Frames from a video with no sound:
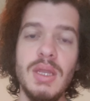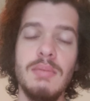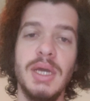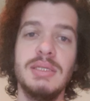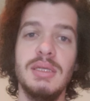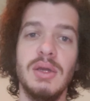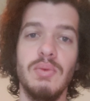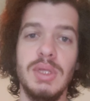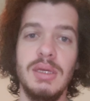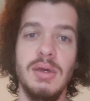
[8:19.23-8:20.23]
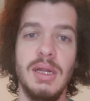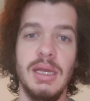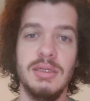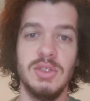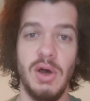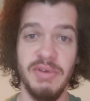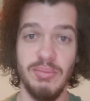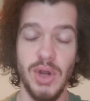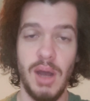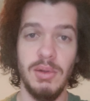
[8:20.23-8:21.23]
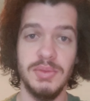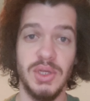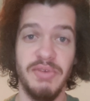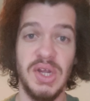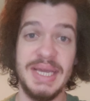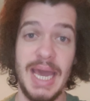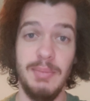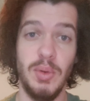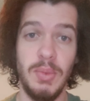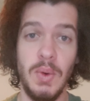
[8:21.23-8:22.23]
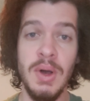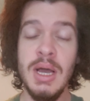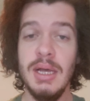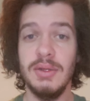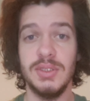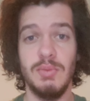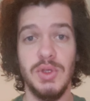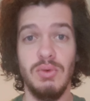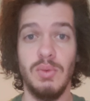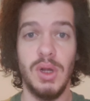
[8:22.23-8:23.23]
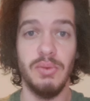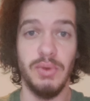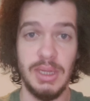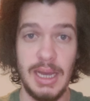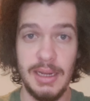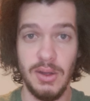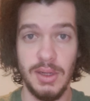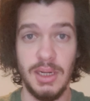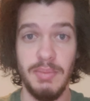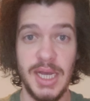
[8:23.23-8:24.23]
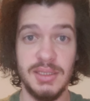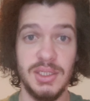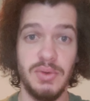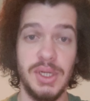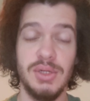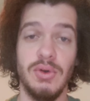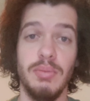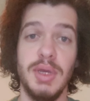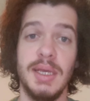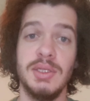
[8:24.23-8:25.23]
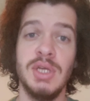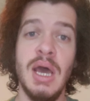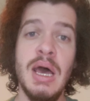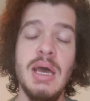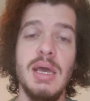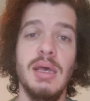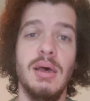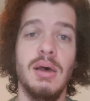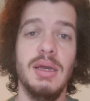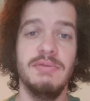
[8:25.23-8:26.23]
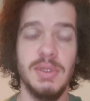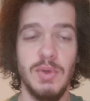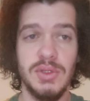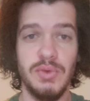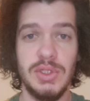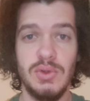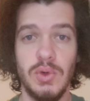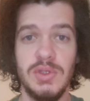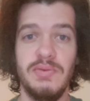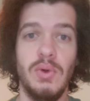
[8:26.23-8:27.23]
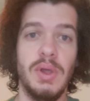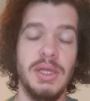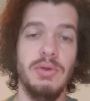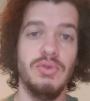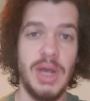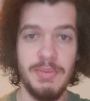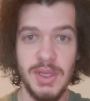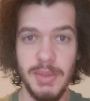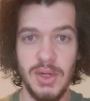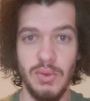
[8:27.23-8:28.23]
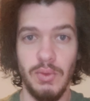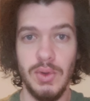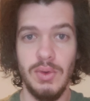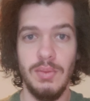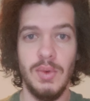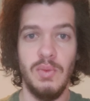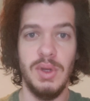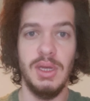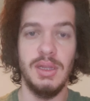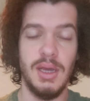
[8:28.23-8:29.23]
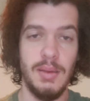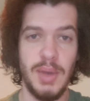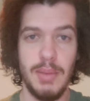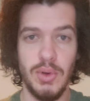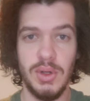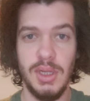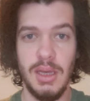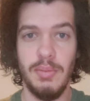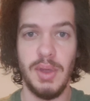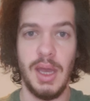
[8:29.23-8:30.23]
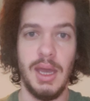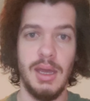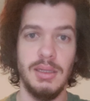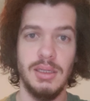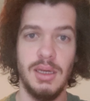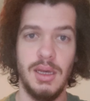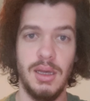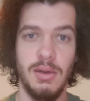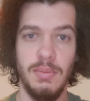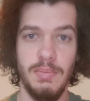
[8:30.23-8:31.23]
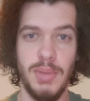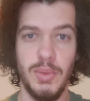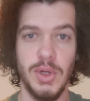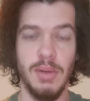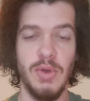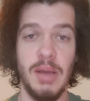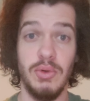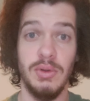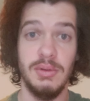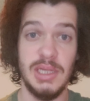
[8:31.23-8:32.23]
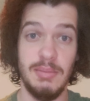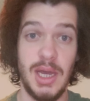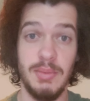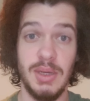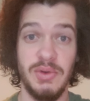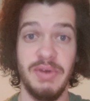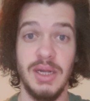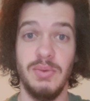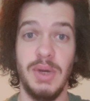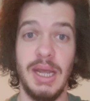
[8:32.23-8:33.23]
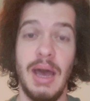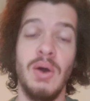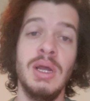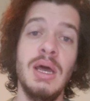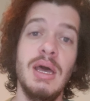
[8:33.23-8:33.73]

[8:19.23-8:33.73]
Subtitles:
Basically, they're really good at solving problems. They're very capable. They're someone you would want to rely on in a bad situation or a pinch. If someone's resourceful and you trap them in a room with a paper clip and a bubblegum wrapper, they might be able to find a way out.